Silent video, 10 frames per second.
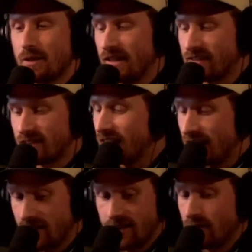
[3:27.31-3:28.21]
is
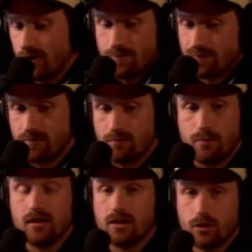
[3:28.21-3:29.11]
sit in a
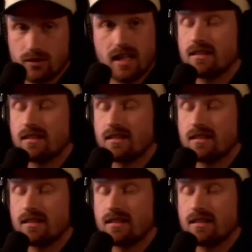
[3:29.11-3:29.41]
building with